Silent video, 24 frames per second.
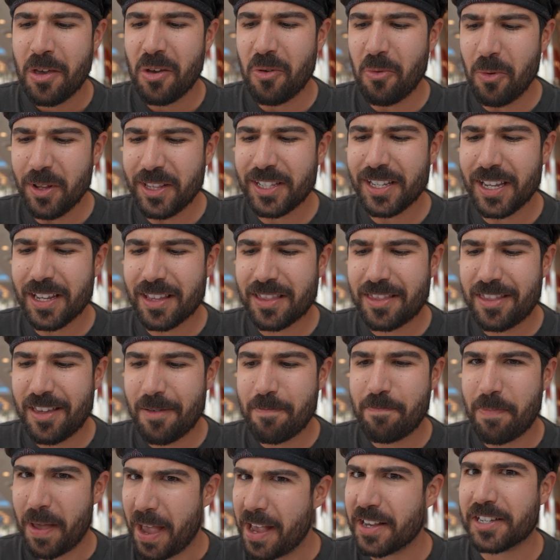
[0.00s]
what's like the
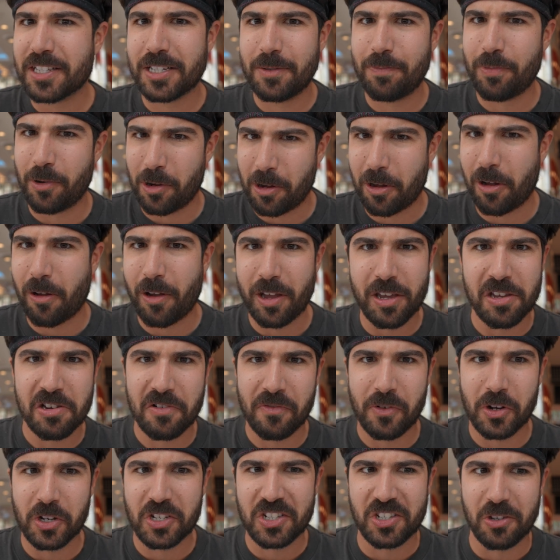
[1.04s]
best burger at
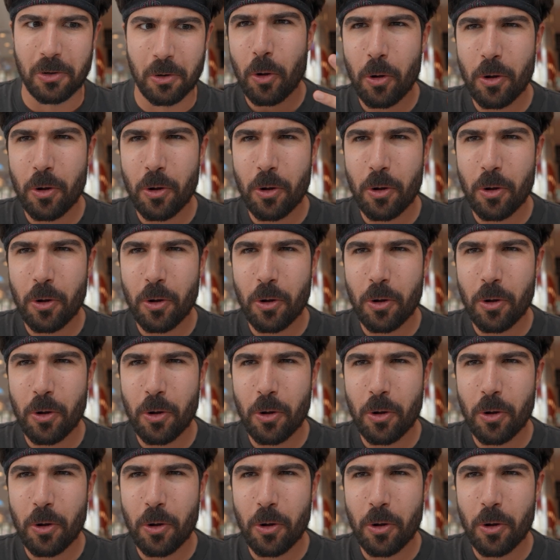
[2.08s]
Universal?